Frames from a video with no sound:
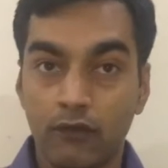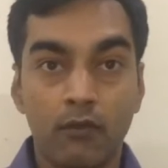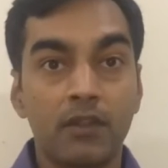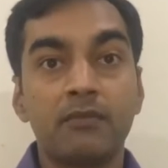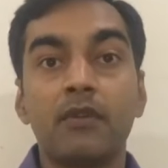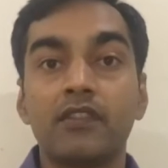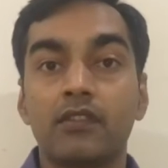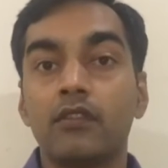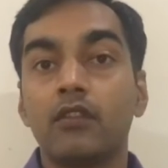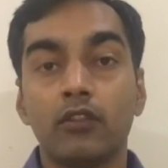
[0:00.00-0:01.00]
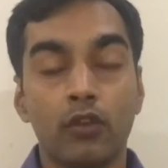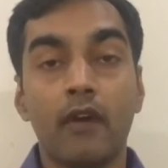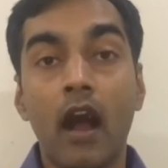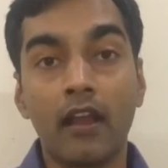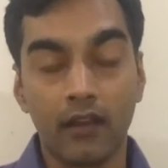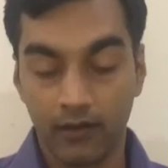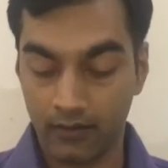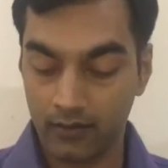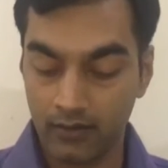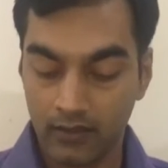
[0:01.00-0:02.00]
from this person you've hired.
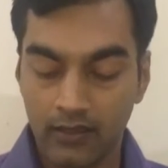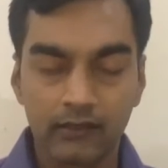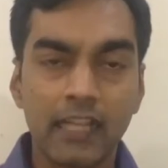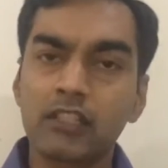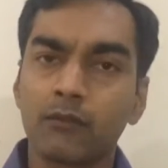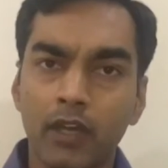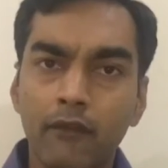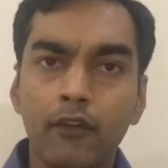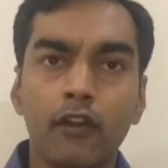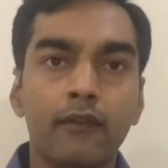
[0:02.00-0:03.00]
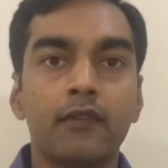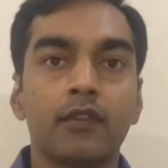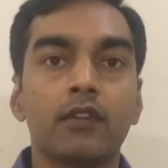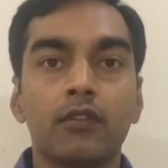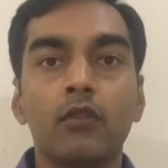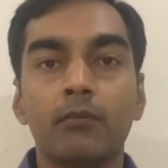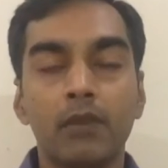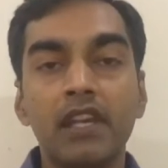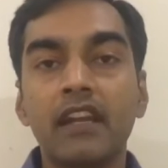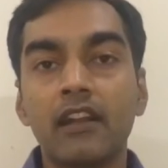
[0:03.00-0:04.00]
That's one way of
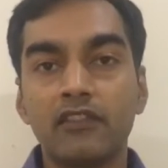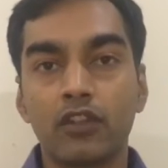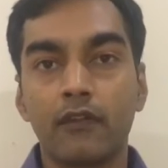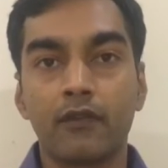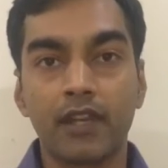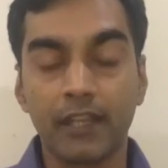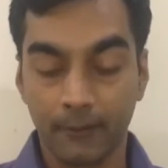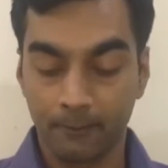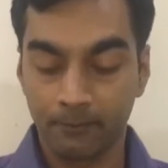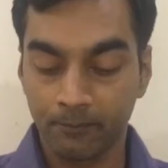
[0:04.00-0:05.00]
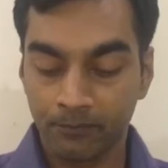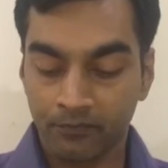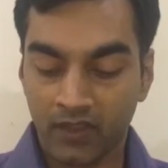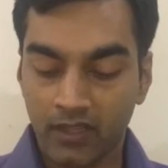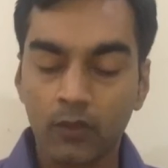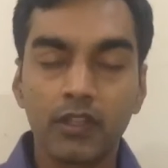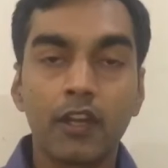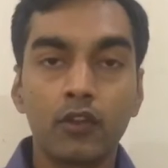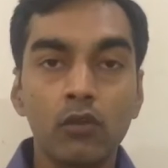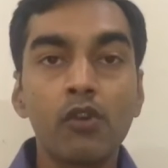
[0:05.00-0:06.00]
building a culture of training. Now there
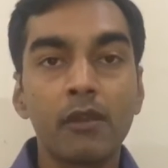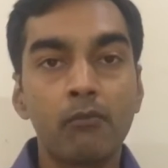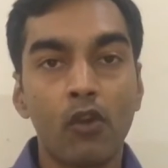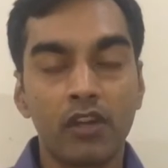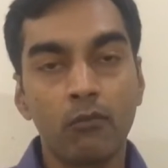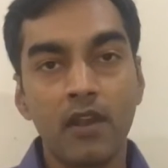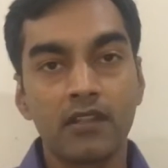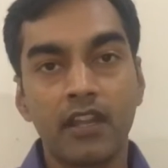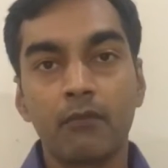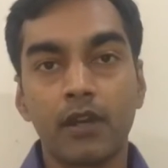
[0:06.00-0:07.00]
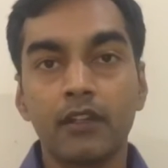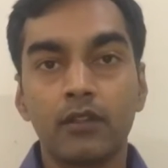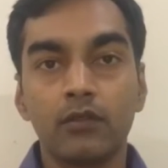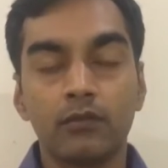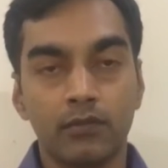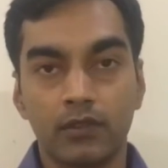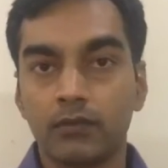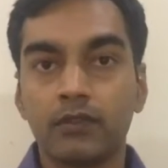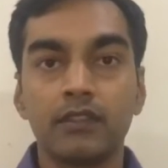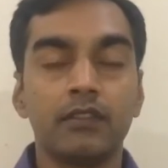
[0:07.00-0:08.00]
are two more important points that I bring to
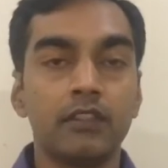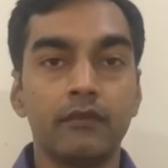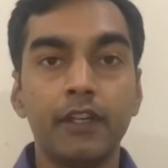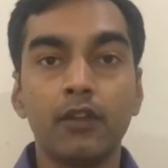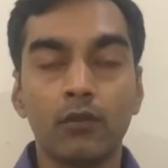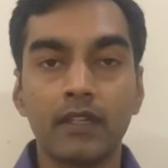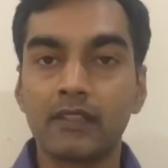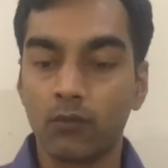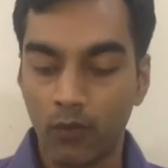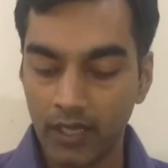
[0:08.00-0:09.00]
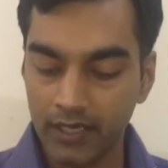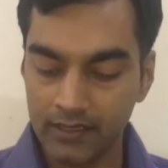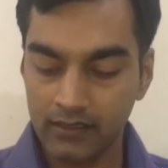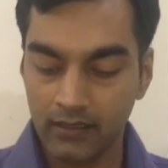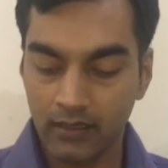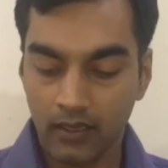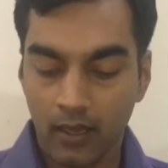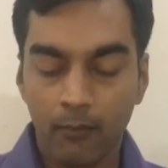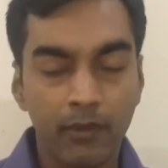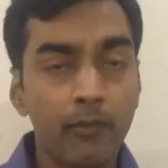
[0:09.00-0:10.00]
this video. Is one is
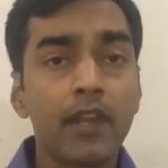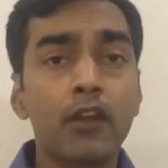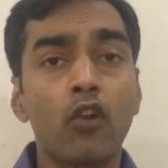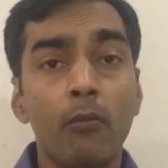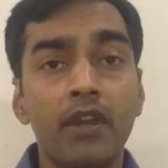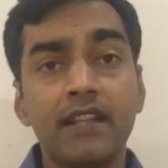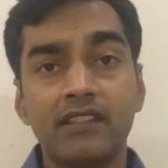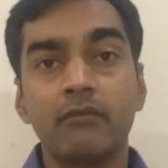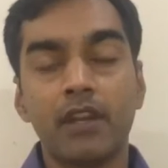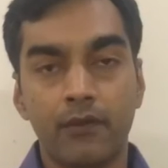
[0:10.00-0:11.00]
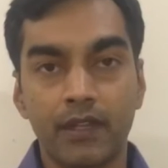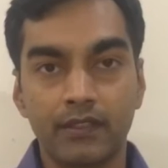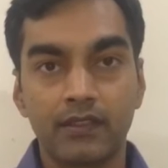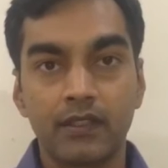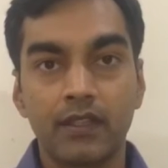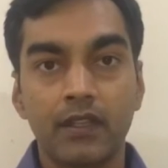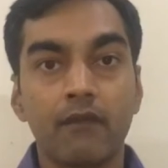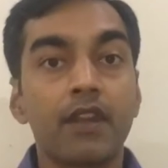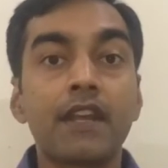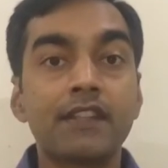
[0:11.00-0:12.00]
prepare a competency matrix.
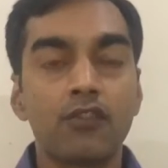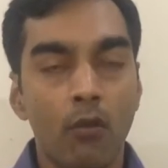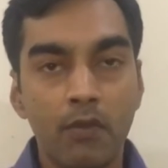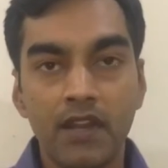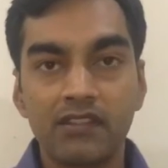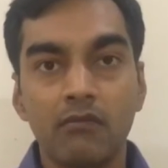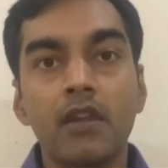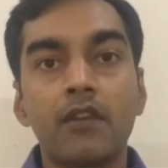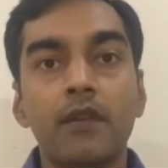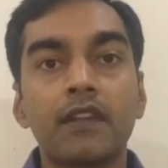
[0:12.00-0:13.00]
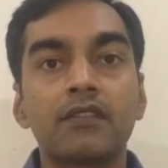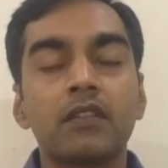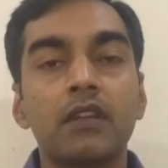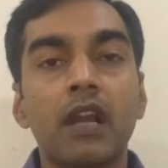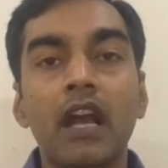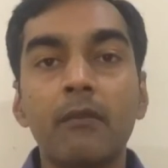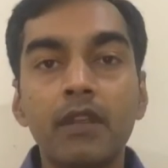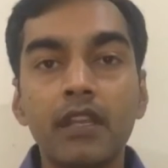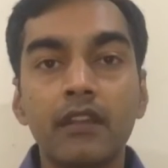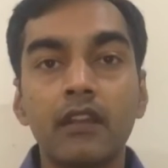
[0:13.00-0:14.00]
When I say competency matrix, I
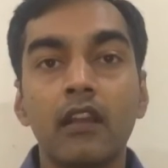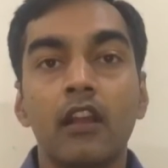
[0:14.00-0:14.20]
mean